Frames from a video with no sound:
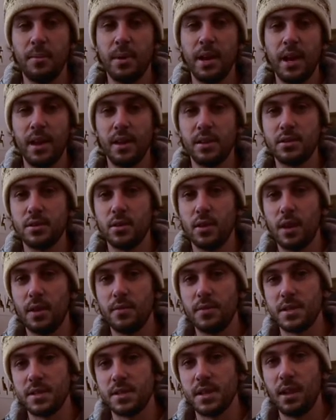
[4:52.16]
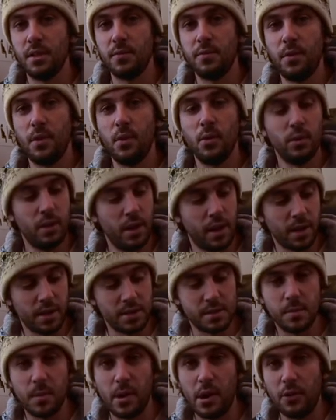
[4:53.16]
everybody else, you have a cell phone, like a
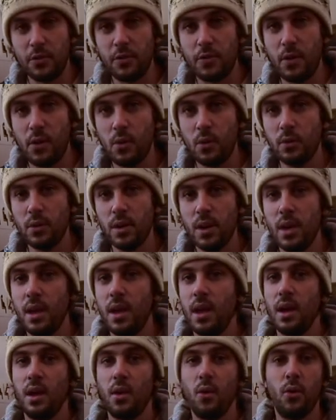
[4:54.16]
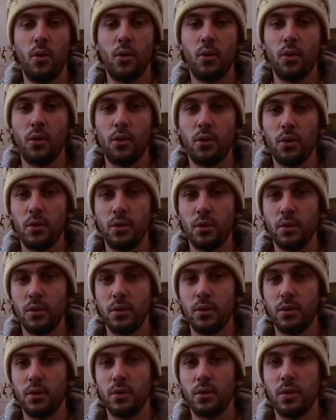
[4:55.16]
smartphone or,
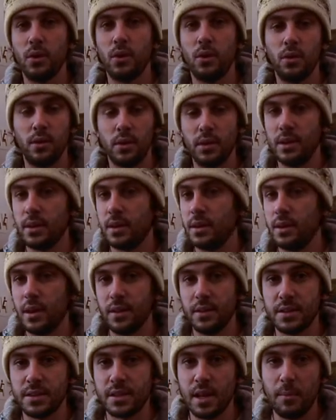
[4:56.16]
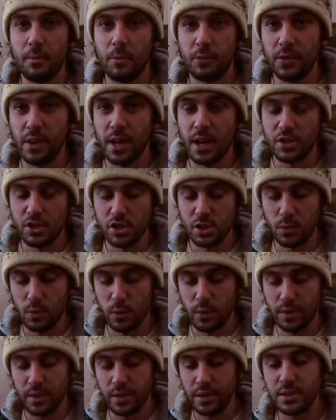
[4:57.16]
uh, or another type of gadget
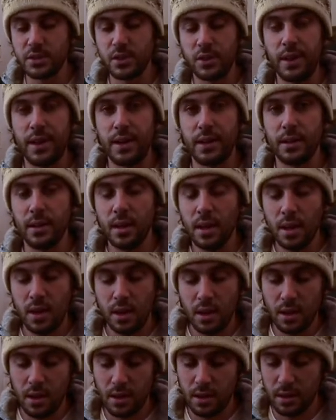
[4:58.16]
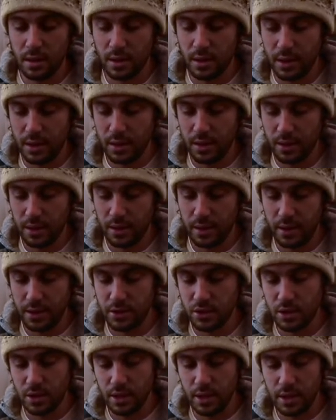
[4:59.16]
with internet uh,
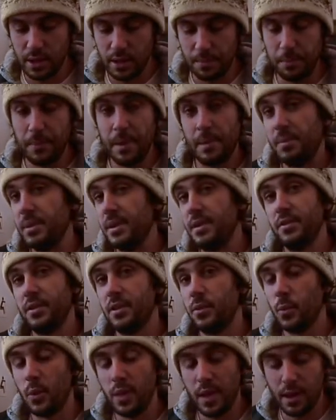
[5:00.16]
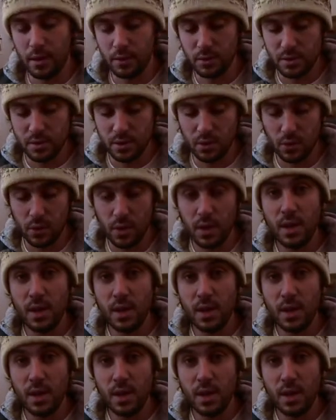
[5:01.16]
connection and maybe even without. So